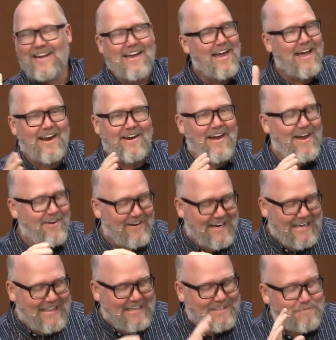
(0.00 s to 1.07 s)
and I, I don't
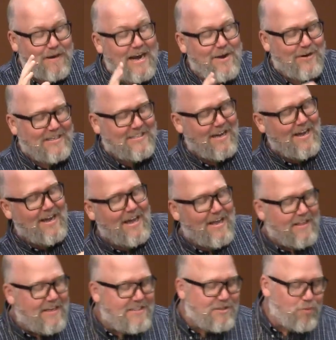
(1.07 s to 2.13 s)
get this. But anyways,
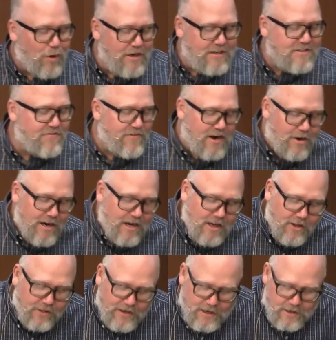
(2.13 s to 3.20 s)
this one is very
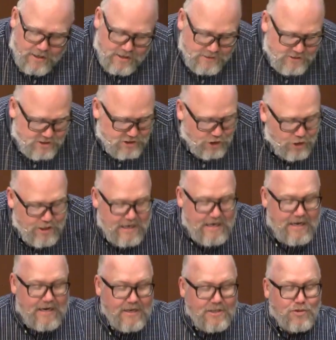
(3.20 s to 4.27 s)
clear concerning
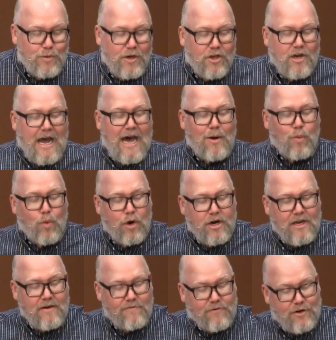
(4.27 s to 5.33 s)
Israel, God
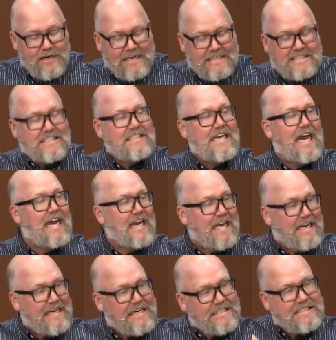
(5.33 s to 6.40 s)
working for His sake
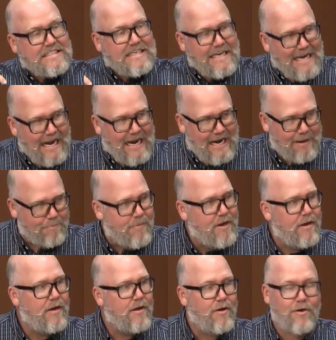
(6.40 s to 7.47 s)
and His name
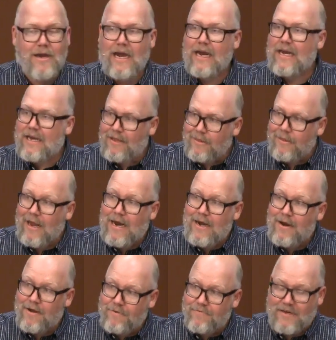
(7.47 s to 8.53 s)
okay, in light
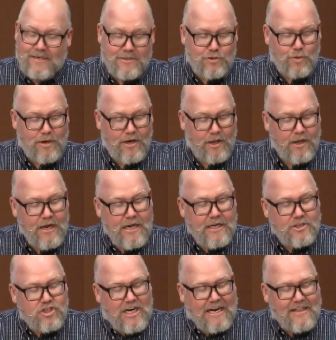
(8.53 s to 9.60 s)
of Israel.
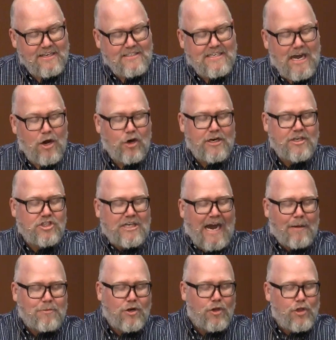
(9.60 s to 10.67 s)
Check this out in
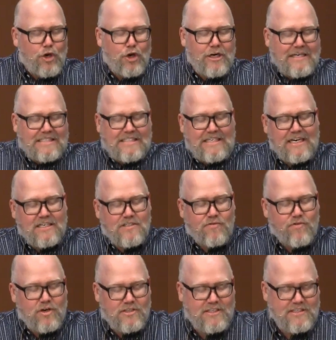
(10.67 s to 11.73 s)
chapter 36,
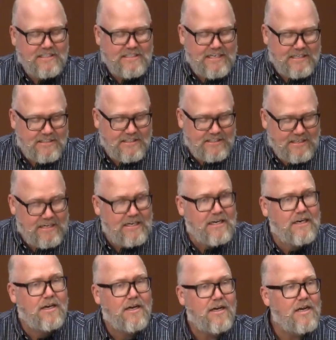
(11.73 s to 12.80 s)
verses
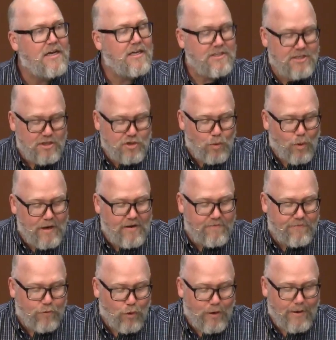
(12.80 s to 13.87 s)
16 to
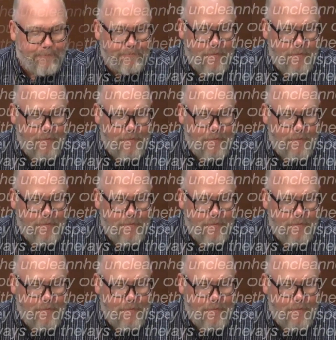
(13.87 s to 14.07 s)
24.